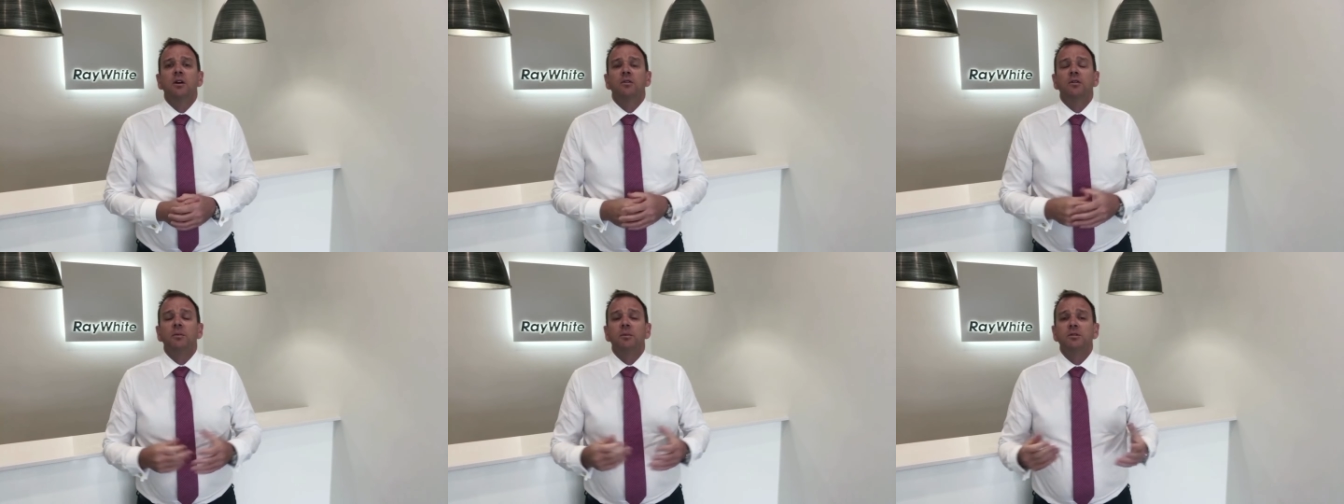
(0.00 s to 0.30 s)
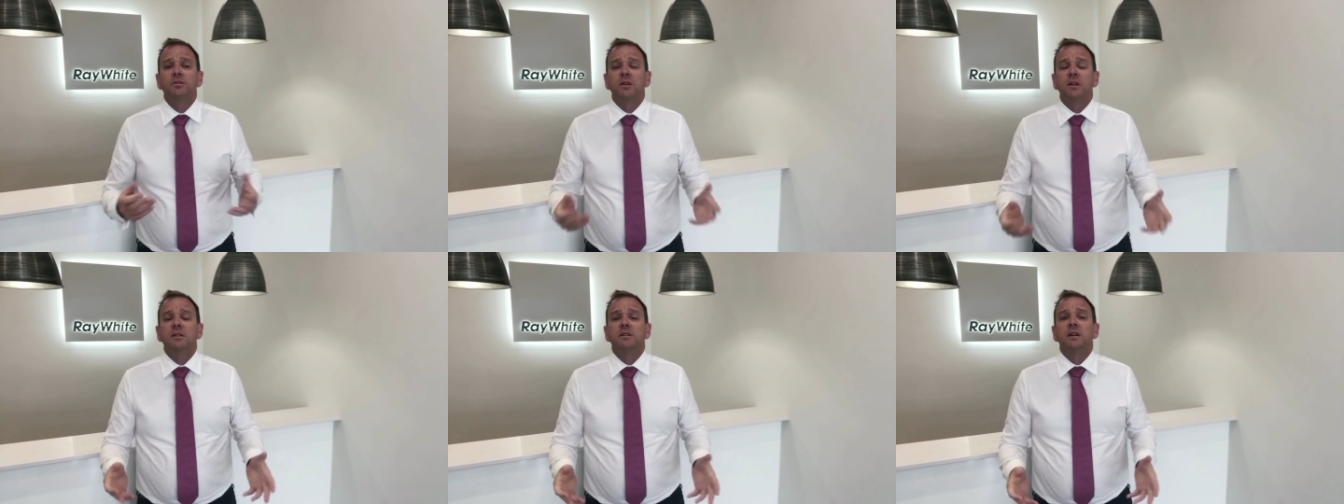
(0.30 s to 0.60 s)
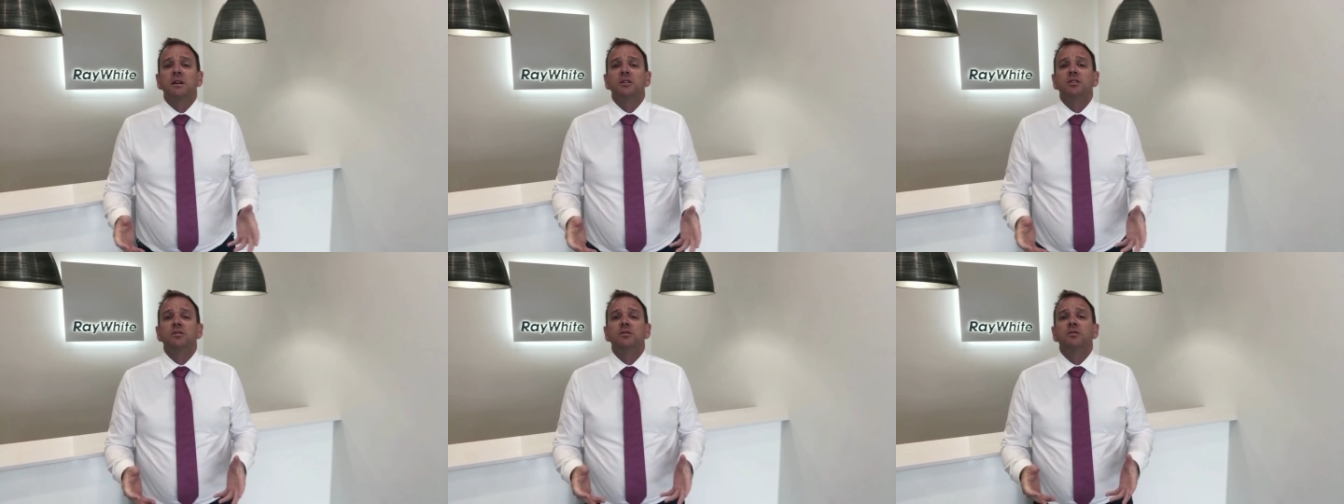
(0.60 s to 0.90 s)
From a
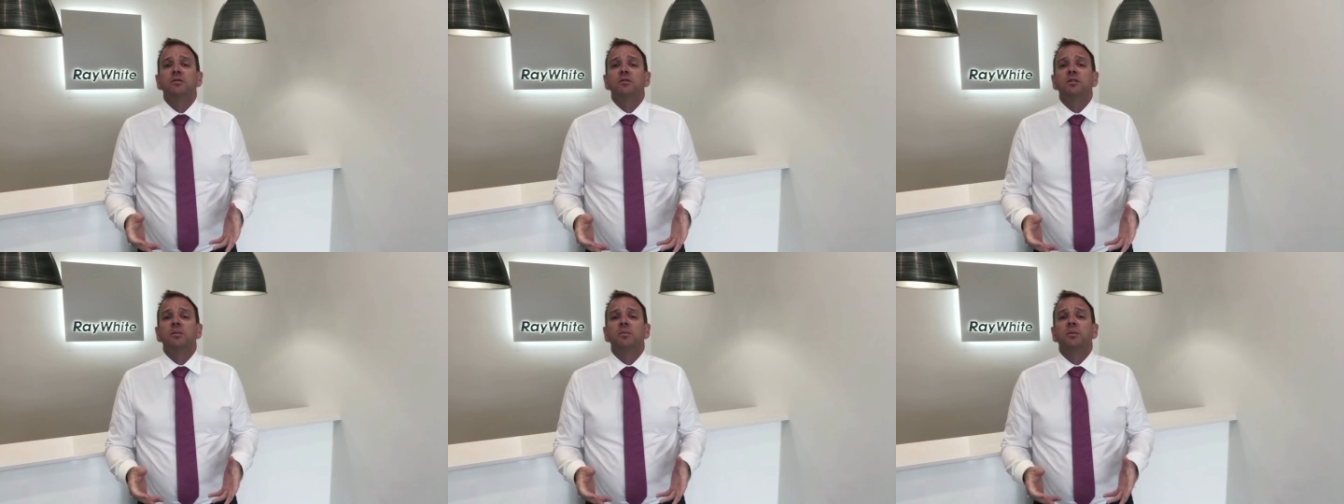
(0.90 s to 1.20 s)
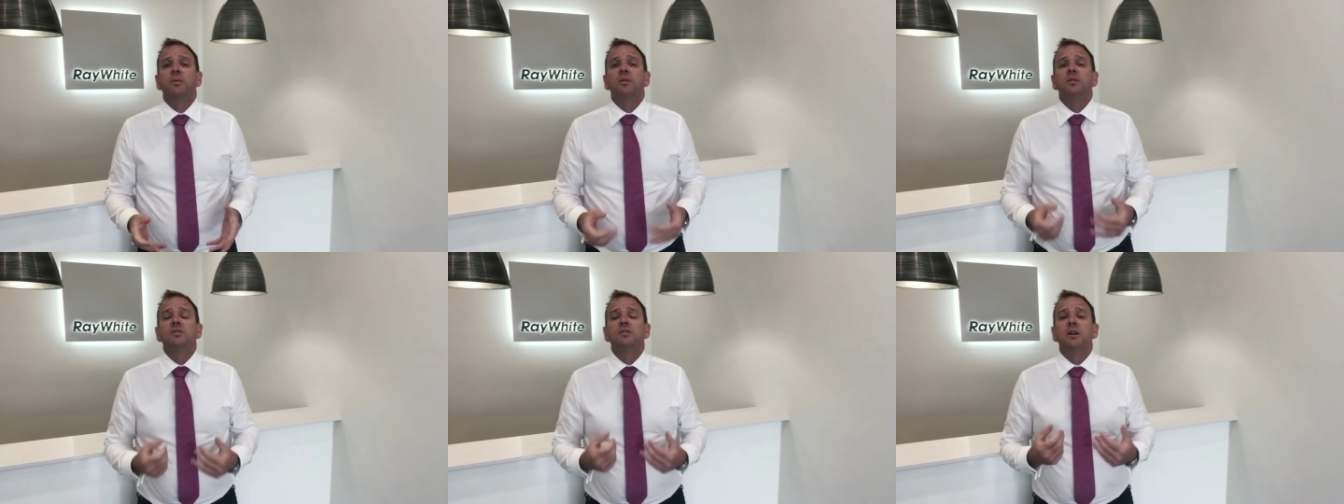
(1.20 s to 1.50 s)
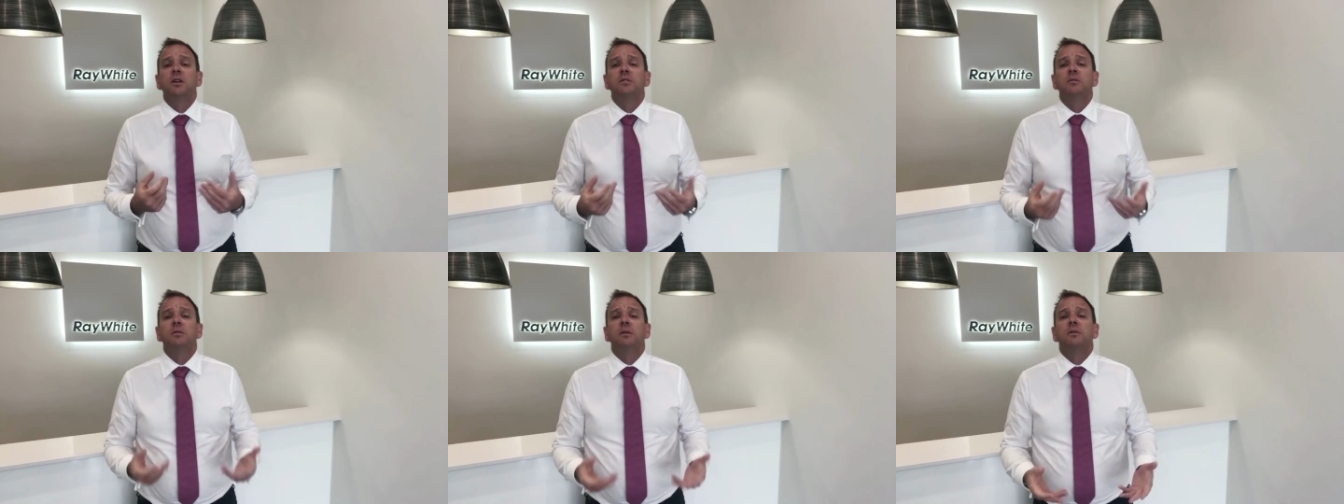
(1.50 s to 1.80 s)
transactional viewpoint,
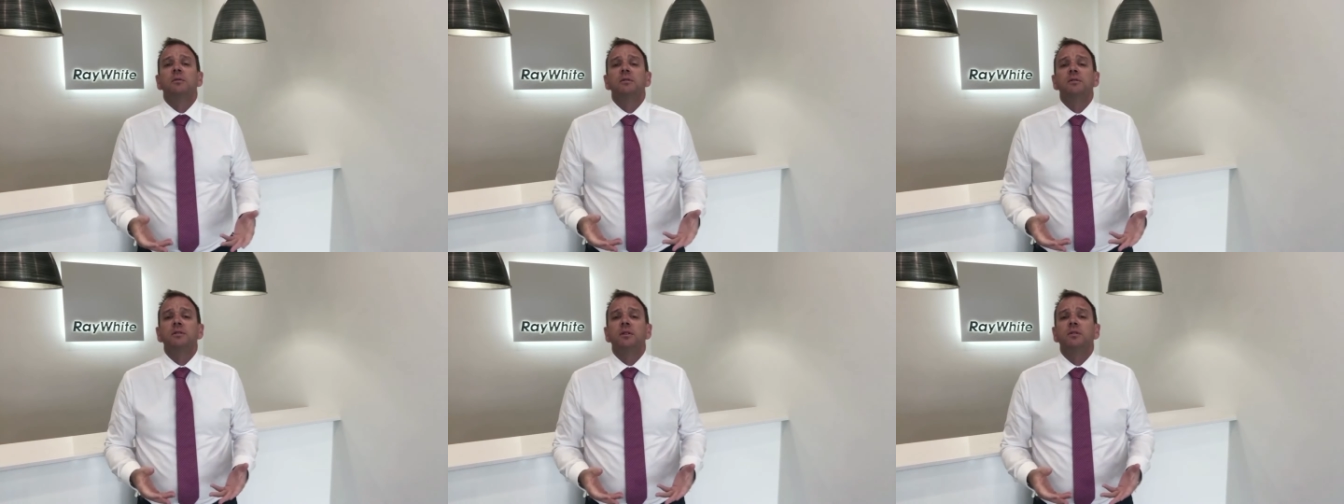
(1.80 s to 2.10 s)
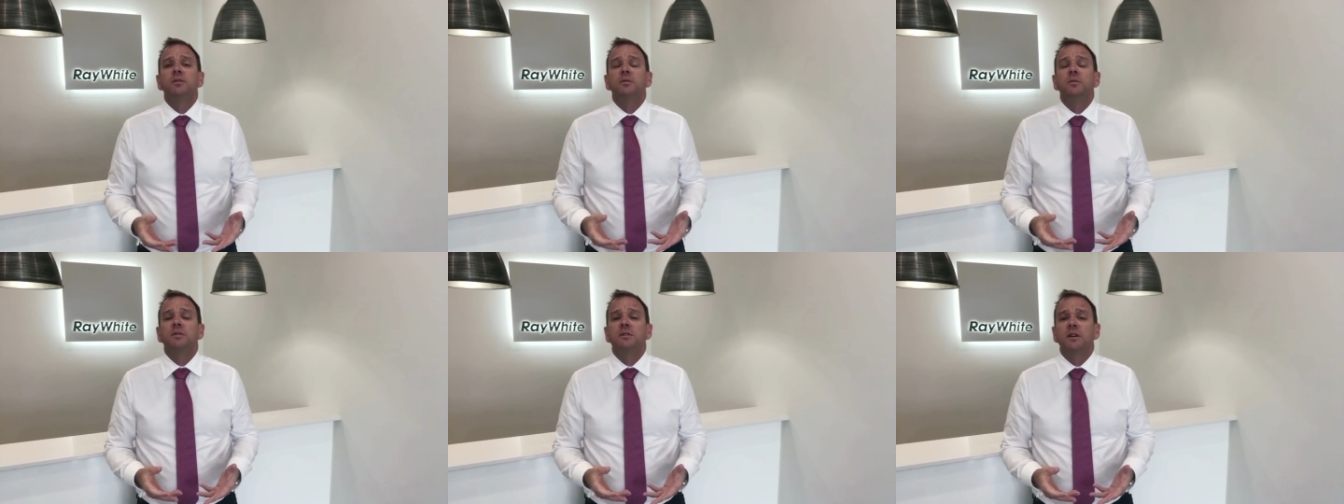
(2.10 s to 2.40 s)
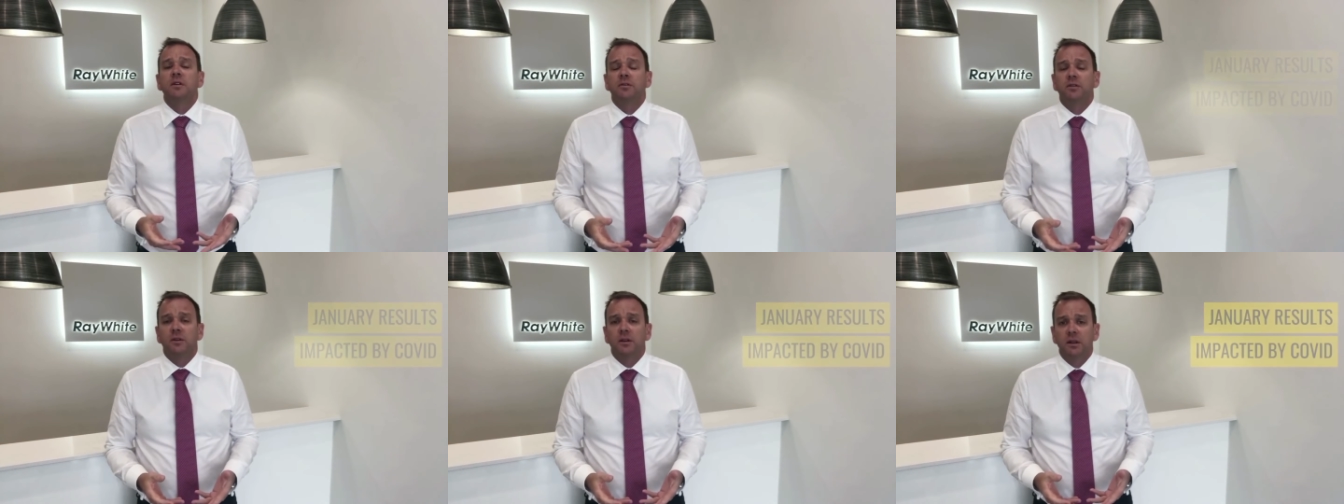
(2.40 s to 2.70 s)
January results were
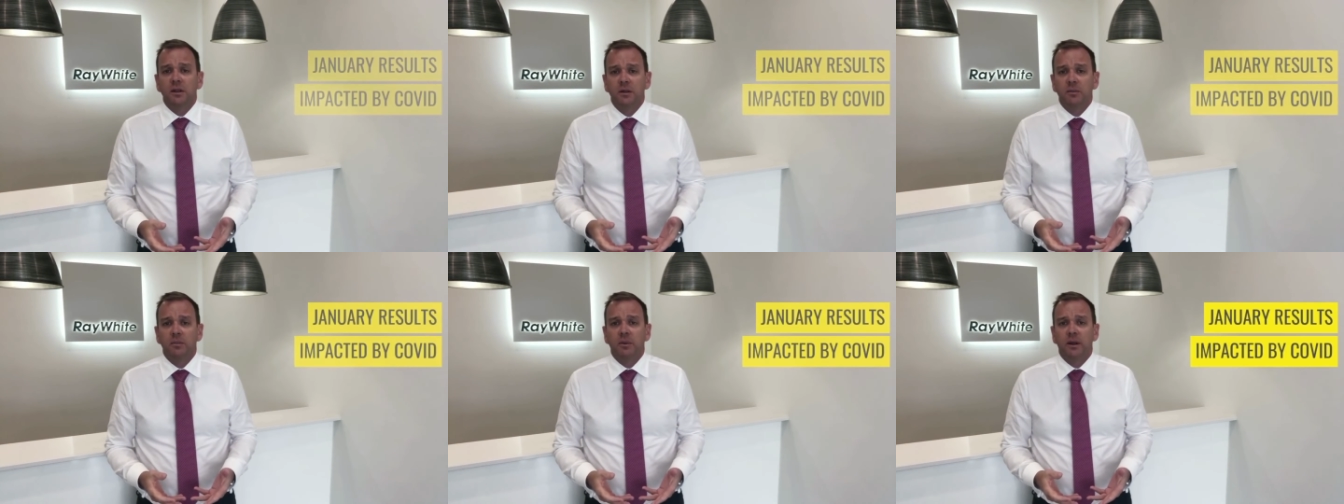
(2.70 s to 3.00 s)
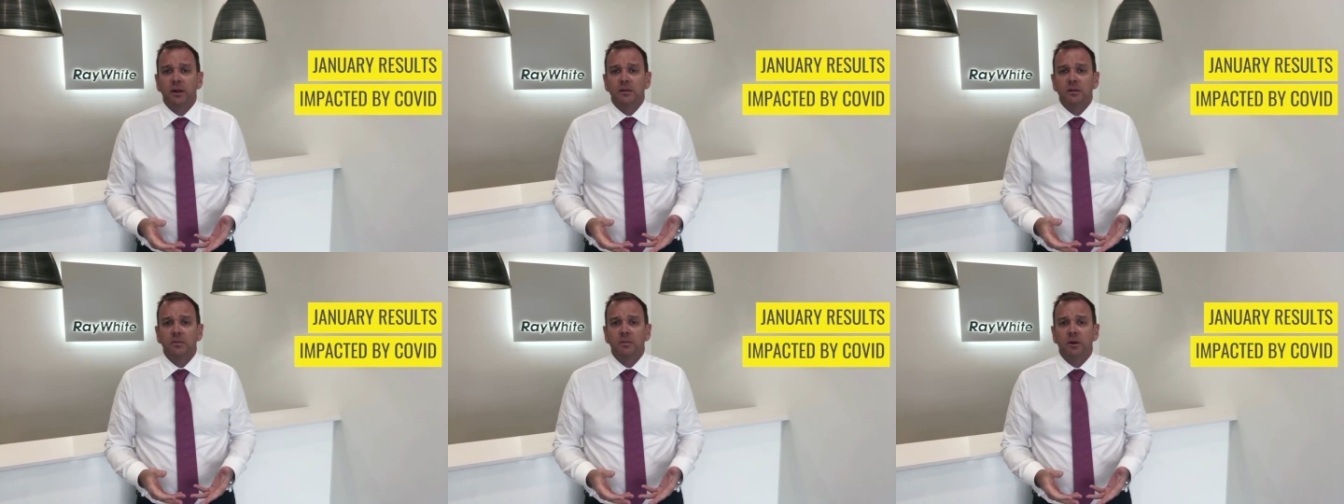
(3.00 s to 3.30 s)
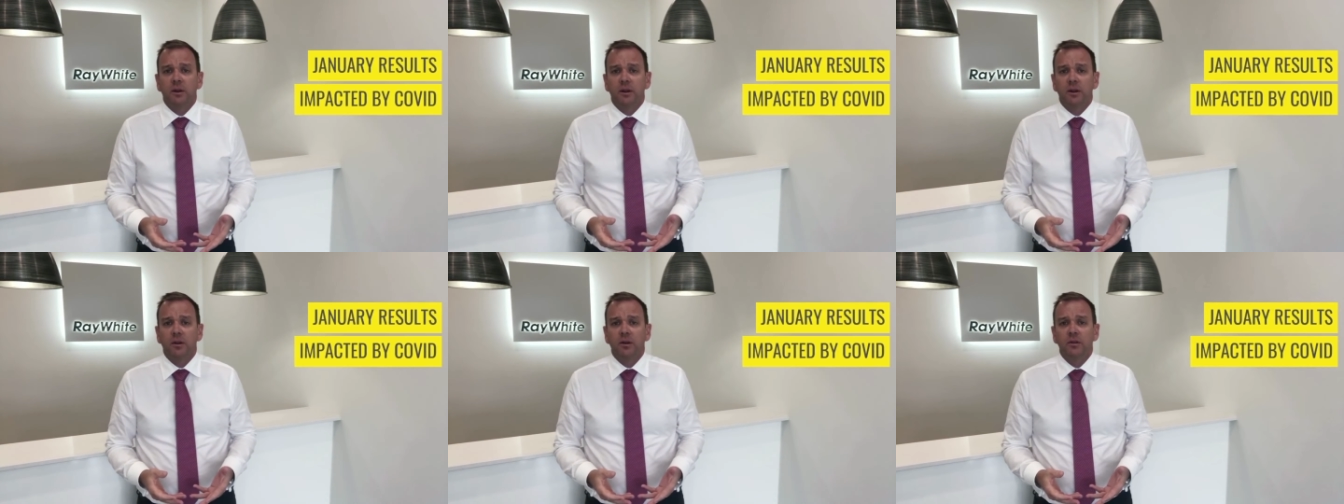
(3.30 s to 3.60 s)
definitely impacted
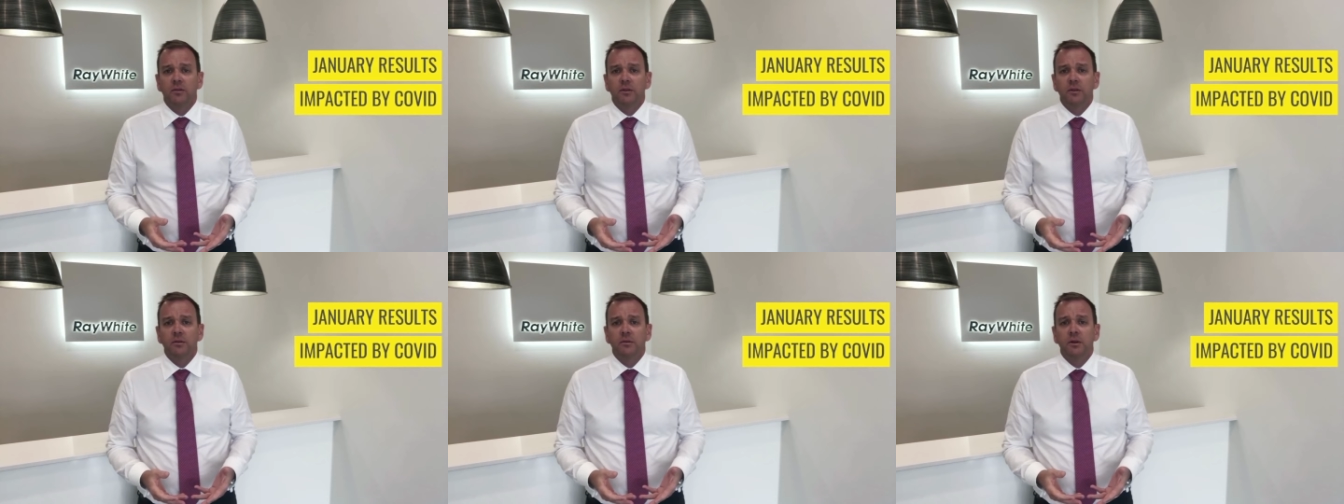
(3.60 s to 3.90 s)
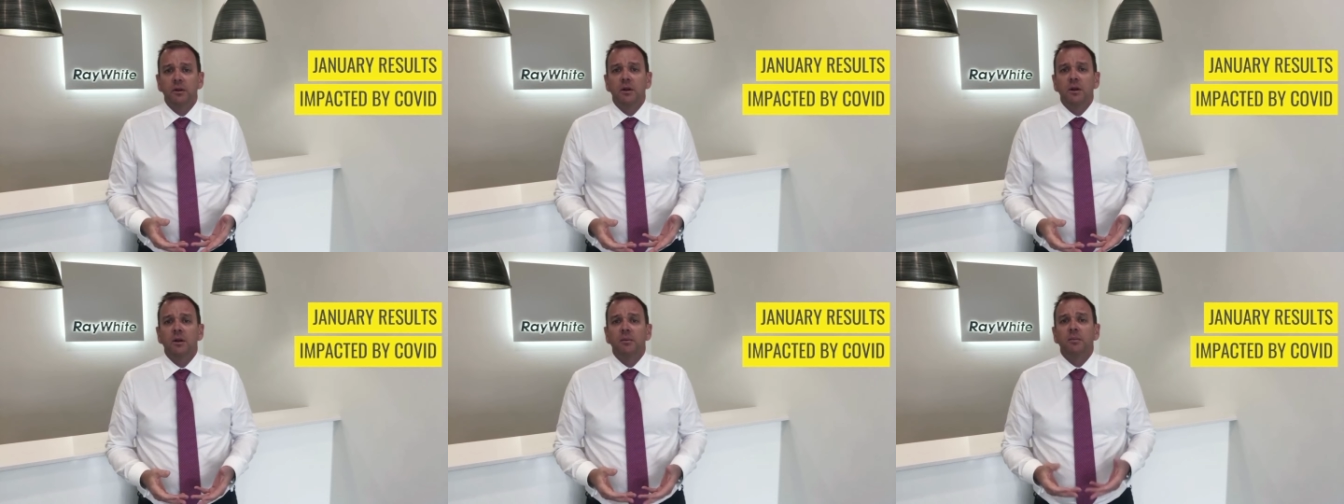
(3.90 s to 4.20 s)
by COVID.